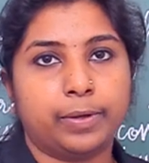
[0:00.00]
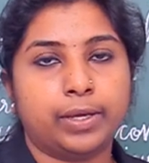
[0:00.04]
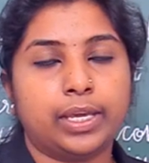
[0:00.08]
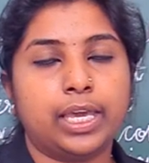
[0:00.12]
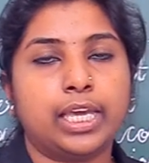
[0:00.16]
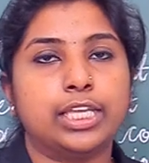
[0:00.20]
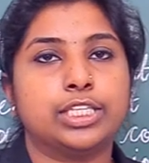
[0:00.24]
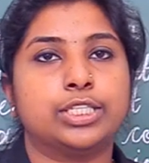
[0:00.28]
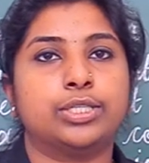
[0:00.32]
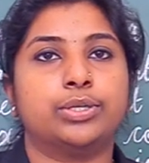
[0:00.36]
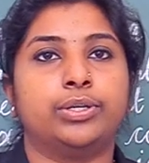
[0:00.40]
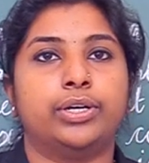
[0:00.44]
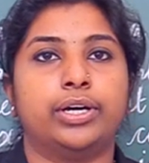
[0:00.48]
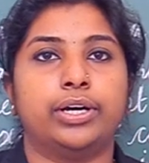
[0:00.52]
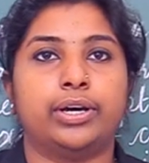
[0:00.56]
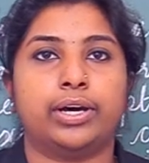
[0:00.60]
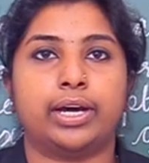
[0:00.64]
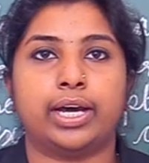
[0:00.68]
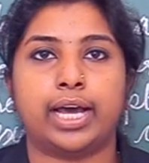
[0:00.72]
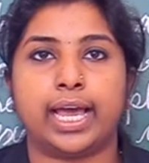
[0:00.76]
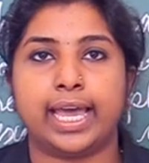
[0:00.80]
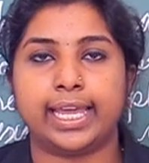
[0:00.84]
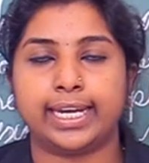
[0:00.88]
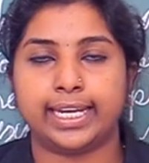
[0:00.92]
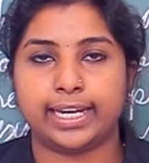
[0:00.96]
Okay, so
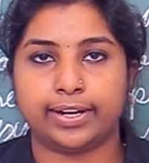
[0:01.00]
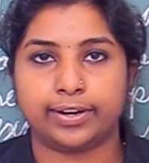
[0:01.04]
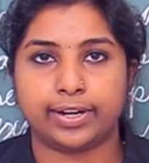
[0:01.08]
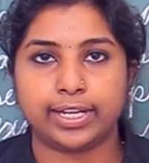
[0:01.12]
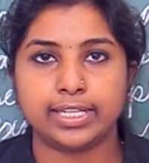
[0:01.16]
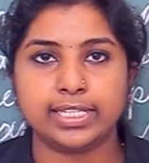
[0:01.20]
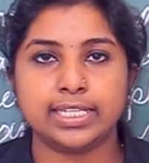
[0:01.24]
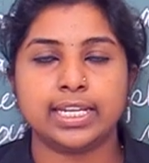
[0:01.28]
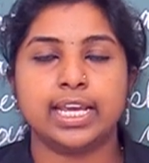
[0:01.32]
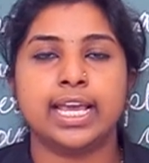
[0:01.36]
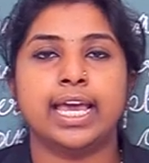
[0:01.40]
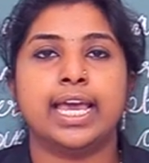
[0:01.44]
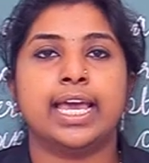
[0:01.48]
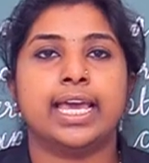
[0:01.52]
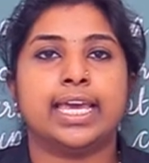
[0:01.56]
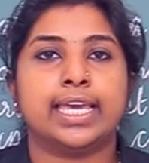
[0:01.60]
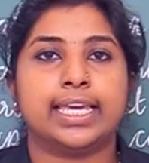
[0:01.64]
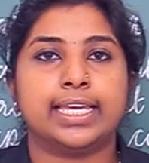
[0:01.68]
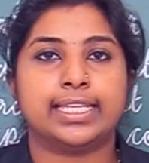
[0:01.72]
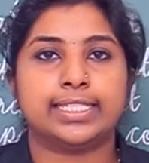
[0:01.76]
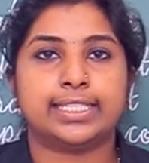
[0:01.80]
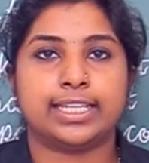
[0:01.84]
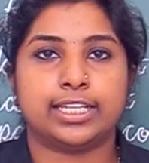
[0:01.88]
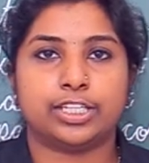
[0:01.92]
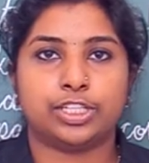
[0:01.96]
an errand
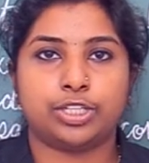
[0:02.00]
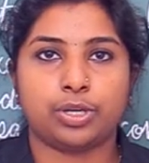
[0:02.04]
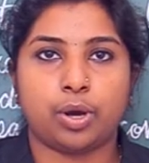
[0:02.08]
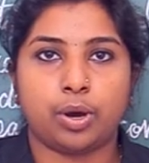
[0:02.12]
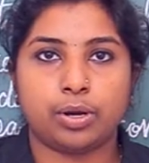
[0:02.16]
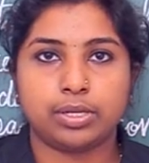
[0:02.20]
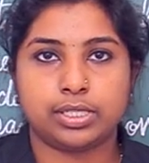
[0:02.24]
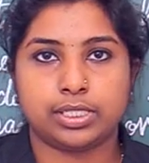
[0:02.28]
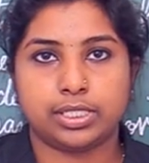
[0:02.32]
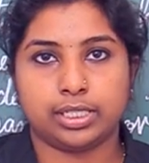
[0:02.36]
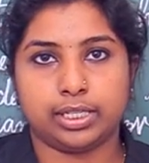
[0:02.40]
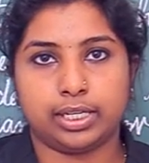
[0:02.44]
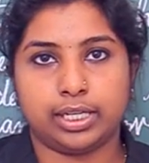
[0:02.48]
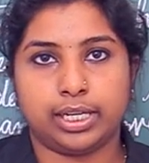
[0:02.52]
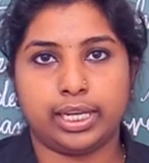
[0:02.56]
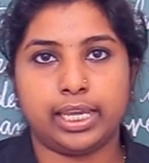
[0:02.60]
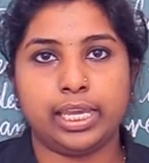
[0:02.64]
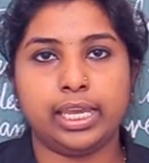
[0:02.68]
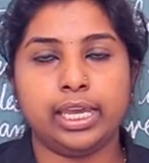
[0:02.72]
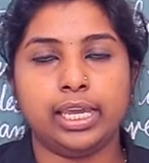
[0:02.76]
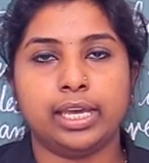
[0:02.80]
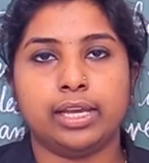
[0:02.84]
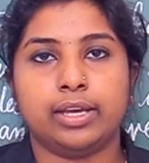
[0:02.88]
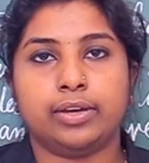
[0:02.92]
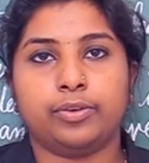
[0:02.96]
is a short
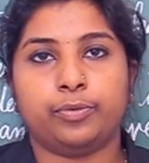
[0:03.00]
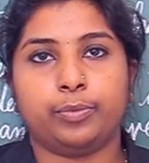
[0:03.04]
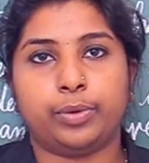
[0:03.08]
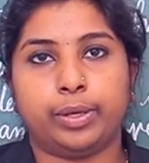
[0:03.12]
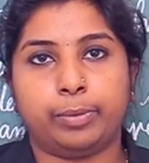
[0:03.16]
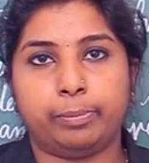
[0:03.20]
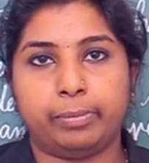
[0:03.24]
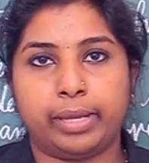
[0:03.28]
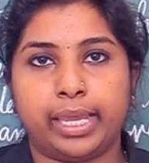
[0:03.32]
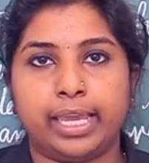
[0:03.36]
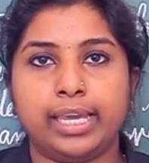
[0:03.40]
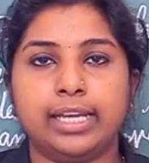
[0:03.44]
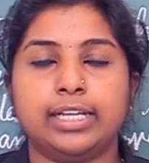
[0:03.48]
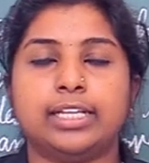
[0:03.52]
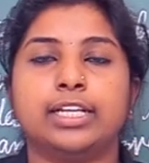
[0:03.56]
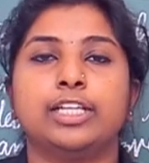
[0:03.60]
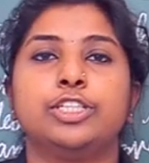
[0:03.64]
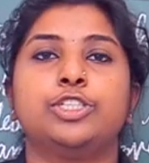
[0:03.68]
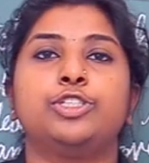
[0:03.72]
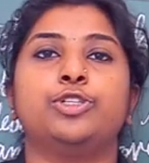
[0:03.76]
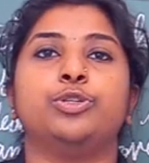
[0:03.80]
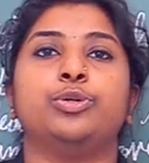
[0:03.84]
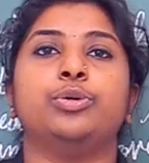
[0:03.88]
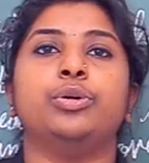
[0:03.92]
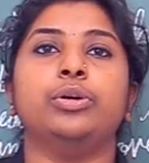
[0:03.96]
journey we
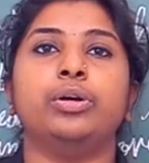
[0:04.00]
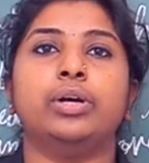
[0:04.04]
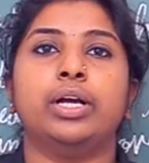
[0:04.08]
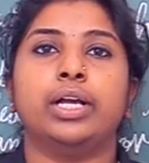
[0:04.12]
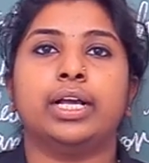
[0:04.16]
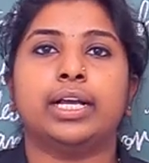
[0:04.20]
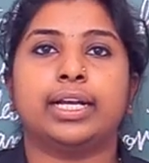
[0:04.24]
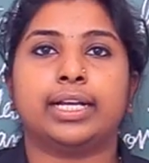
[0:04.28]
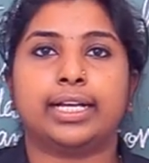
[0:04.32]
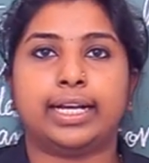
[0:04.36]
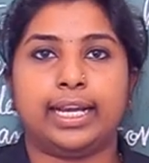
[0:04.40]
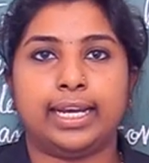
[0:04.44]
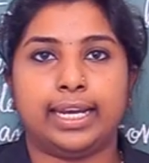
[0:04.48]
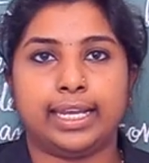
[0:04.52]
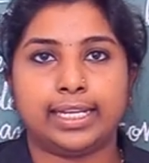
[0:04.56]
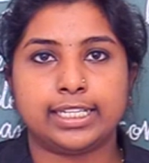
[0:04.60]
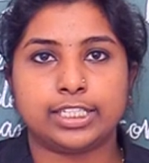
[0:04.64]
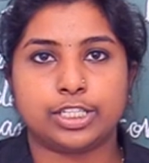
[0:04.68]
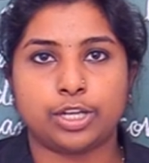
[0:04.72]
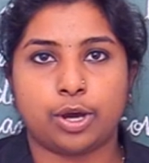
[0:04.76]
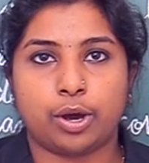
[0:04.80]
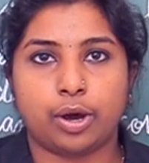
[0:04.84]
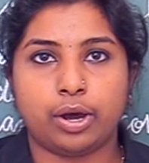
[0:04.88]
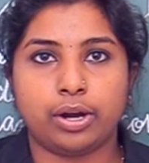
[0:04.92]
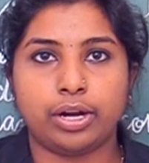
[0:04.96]
make to
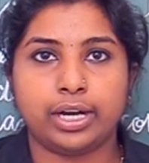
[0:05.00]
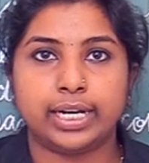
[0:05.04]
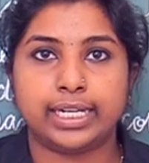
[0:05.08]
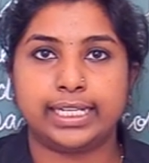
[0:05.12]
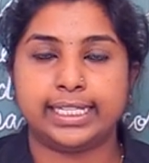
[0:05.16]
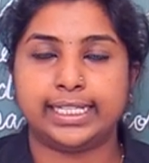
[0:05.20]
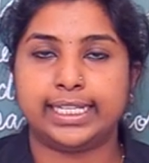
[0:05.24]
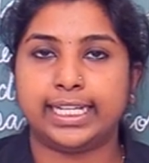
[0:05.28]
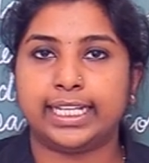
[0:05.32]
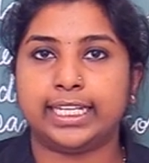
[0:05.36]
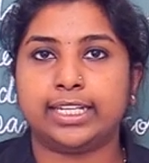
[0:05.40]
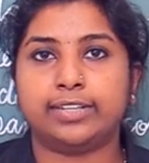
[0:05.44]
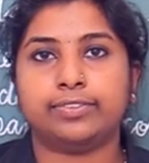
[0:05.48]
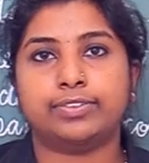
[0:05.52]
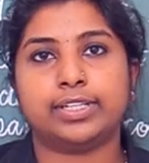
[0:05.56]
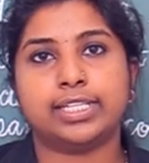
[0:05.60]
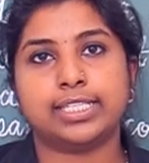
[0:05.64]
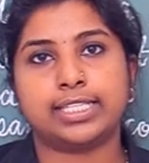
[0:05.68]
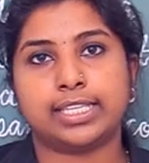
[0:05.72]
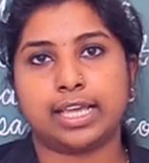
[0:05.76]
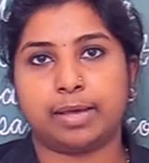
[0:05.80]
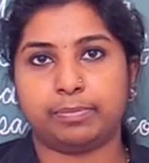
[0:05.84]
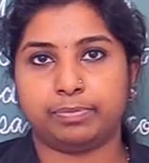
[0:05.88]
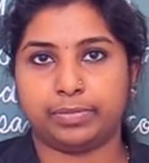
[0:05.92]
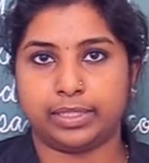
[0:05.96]
collect or deliver
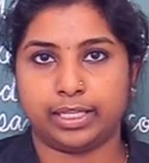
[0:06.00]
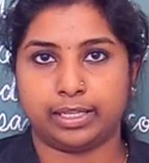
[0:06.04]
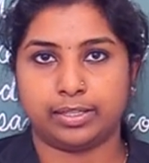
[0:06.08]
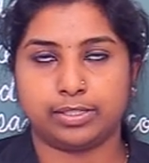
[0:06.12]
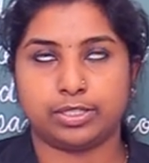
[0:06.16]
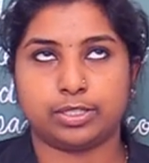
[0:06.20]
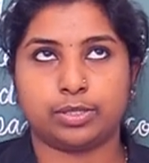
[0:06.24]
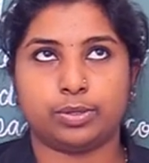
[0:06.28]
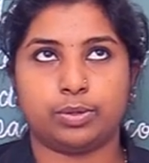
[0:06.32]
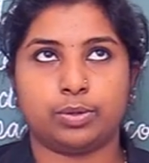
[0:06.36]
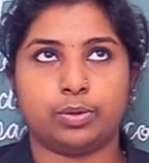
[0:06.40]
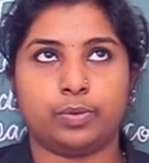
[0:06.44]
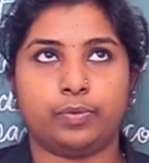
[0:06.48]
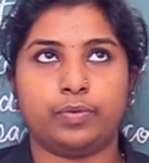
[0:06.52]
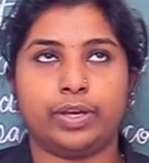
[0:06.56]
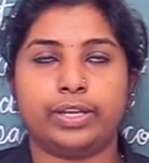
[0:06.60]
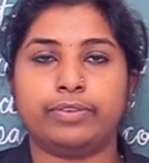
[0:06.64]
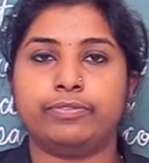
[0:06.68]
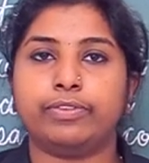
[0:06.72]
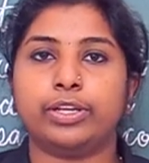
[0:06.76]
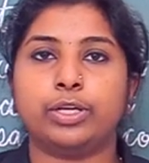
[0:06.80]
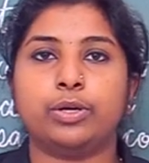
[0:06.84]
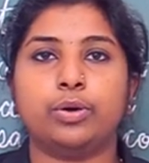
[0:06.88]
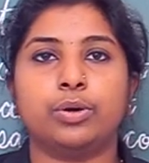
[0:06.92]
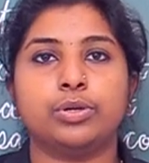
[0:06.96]
something. So
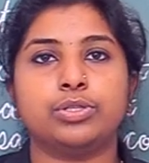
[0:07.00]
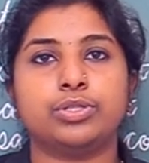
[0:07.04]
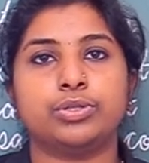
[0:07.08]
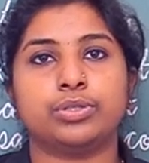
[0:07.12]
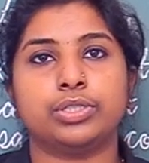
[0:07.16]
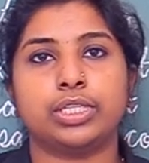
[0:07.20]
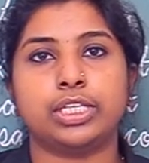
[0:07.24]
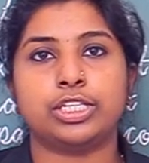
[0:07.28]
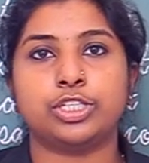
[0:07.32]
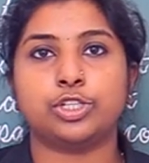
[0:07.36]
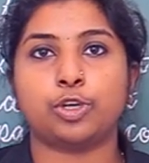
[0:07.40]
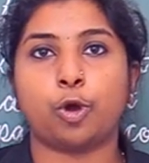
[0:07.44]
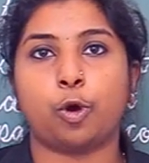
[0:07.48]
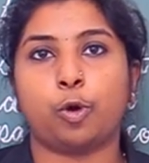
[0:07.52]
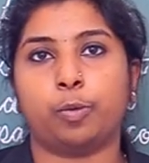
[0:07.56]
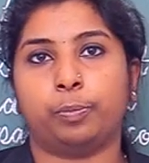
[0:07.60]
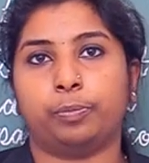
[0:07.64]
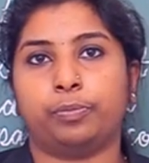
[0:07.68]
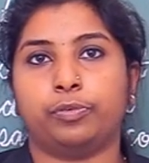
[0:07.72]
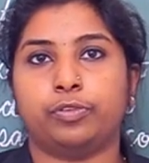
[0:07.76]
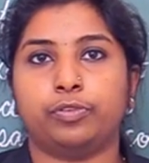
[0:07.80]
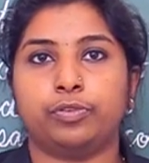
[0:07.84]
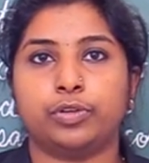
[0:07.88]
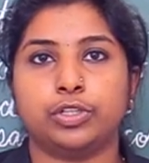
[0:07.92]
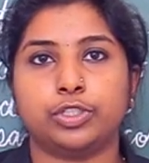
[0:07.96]
when we go to the
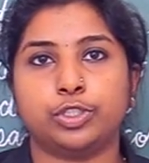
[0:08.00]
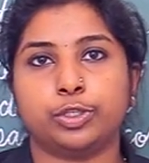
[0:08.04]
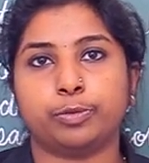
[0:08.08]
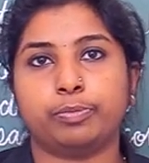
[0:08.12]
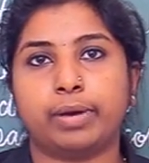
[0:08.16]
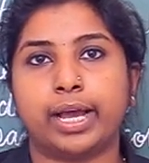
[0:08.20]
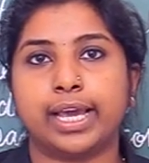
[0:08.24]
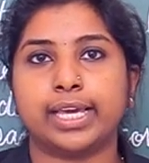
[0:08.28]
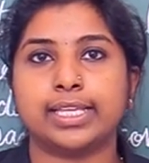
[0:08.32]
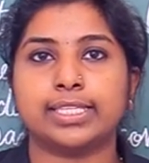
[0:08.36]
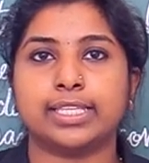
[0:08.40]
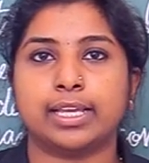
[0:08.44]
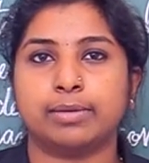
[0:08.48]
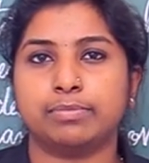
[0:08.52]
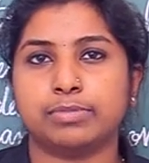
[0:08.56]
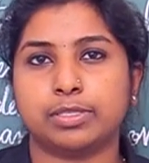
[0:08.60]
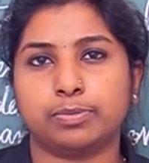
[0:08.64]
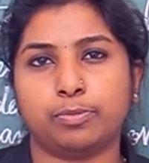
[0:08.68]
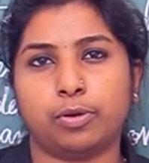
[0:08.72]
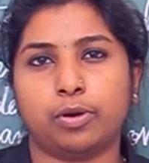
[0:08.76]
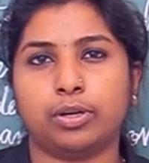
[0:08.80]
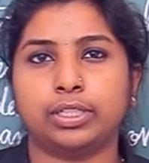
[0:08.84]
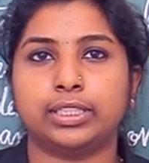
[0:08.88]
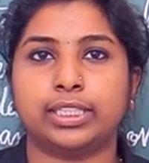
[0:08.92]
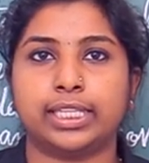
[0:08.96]
shop to buy some
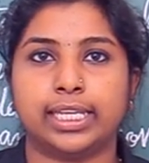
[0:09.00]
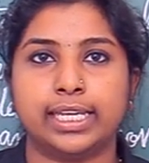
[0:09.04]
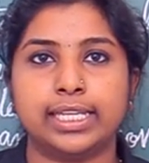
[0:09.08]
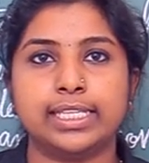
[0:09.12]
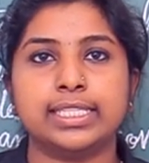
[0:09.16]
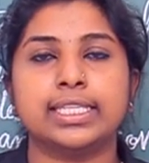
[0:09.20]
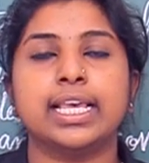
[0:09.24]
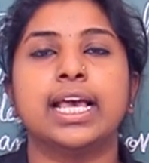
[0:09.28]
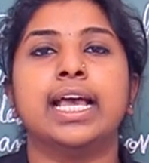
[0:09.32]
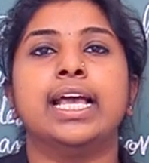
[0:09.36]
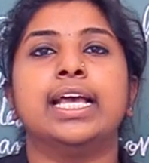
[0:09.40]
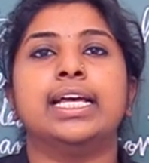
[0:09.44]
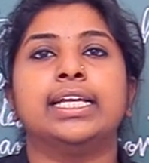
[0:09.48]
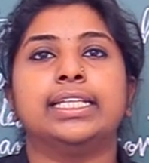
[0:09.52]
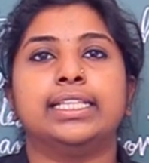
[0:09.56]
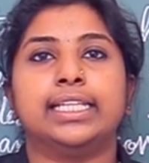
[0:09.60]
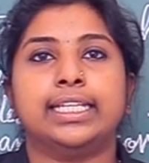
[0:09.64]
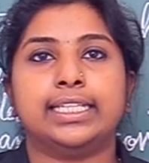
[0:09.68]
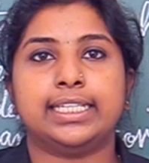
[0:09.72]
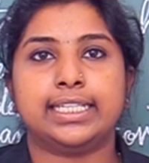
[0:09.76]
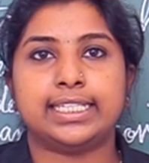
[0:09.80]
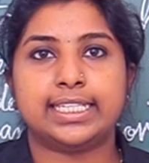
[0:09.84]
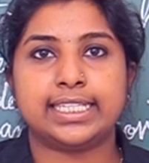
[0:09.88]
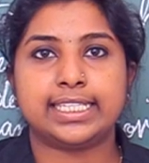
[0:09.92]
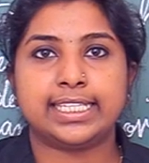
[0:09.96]
small things,
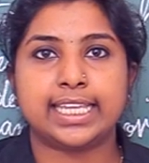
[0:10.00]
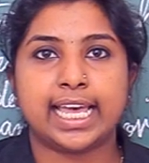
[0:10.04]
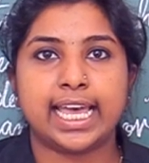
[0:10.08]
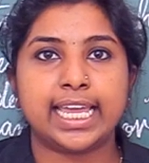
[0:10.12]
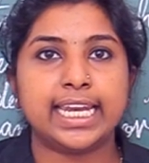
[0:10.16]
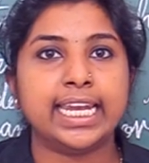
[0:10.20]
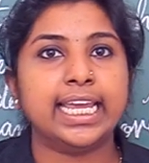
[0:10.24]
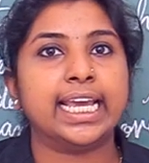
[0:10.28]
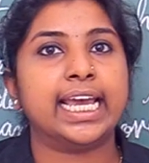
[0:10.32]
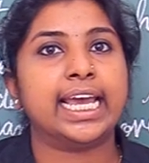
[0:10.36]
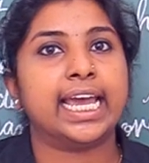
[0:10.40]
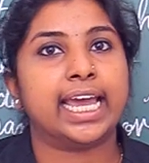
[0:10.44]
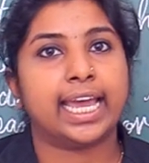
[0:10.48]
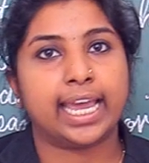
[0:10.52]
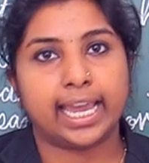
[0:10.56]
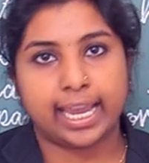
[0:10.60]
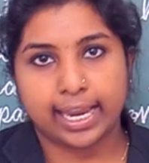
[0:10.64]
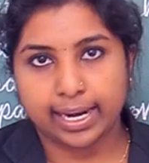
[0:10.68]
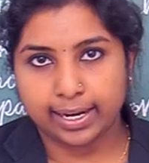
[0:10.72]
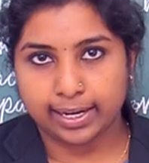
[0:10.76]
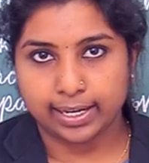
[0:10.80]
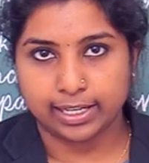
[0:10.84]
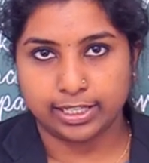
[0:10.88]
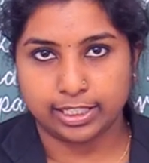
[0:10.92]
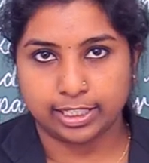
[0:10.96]
then it is an
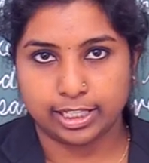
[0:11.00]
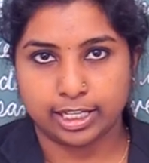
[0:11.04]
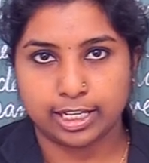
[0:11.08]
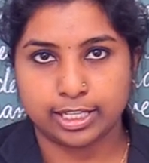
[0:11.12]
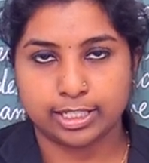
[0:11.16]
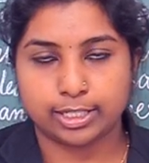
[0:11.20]
errand.